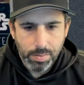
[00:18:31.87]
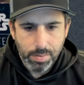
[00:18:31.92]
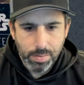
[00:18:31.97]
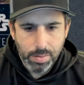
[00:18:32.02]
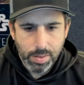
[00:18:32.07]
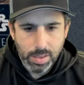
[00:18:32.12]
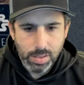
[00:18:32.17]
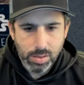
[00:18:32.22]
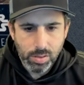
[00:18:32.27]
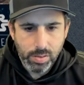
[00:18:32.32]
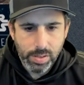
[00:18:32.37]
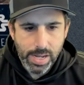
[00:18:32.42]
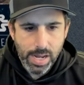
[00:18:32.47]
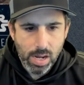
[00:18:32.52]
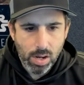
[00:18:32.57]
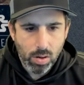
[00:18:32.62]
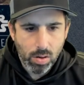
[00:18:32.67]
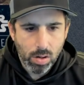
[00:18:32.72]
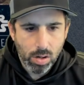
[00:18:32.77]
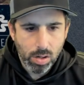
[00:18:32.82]
And so
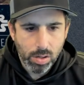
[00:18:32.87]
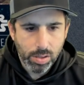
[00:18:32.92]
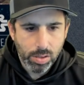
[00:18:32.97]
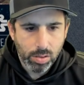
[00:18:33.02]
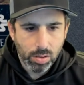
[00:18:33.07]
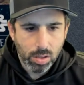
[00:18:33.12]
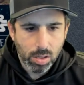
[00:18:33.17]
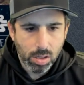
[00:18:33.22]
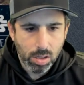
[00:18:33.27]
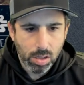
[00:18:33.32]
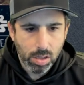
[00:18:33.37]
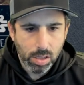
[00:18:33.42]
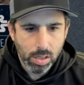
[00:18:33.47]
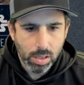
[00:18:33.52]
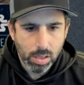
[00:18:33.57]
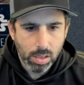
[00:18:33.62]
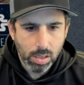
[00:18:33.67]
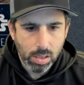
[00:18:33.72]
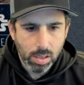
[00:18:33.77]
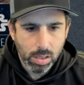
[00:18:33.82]
now our
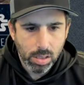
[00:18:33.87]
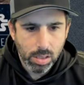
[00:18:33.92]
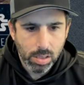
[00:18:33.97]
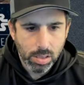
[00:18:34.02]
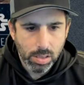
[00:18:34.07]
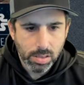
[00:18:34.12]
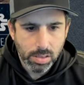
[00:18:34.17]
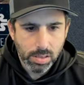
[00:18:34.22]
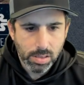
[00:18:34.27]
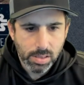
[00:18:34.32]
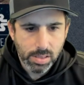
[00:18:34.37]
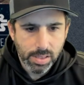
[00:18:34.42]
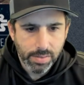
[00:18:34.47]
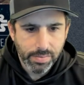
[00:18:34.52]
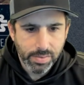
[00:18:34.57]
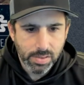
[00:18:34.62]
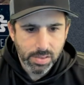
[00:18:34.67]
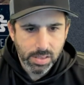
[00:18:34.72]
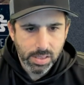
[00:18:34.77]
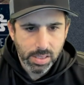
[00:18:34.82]
Yularen is
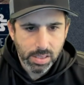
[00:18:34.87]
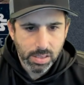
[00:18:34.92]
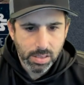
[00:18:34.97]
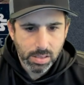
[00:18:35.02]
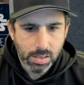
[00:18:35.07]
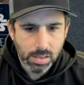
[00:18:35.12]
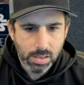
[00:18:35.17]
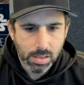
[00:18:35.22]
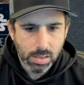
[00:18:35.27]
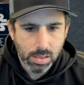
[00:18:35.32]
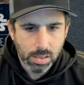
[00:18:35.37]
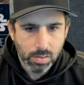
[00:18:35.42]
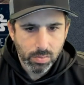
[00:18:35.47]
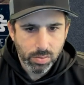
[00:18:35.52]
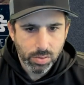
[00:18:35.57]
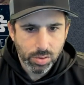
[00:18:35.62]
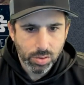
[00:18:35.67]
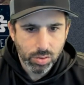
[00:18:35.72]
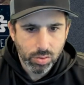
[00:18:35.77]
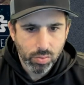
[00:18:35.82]
7/6, which
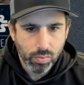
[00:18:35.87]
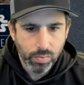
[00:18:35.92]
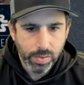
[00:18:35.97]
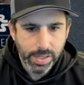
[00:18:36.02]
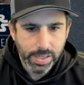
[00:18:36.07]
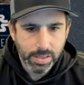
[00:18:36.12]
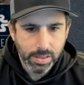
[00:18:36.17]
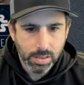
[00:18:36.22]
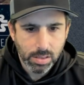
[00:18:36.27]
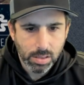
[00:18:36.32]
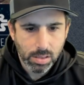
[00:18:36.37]
is great.